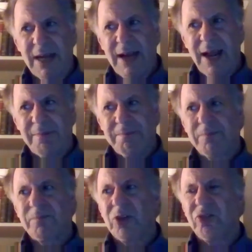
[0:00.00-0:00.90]
getting at a
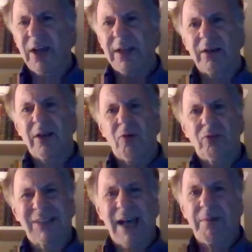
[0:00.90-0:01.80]
second
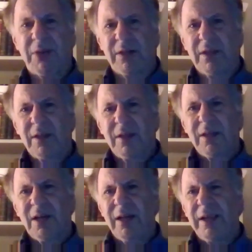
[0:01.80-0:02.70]
ago, timing.
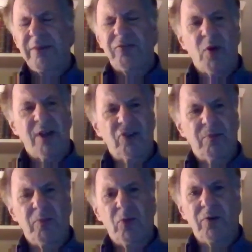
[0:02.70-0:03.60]

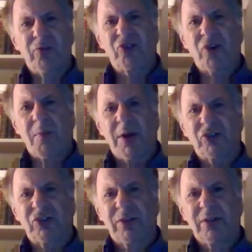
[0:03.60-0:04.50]
Influenza moves so
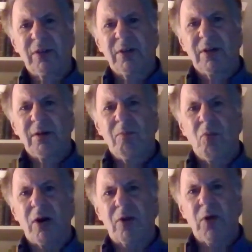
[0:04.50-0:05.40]
much
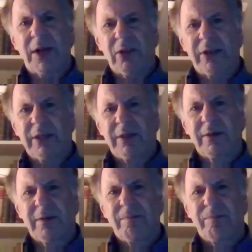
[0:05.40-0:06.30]
more quickly
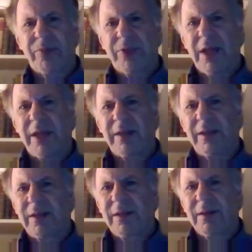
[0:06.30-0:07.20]

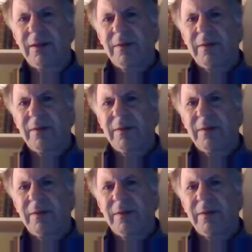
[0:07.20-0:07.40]
than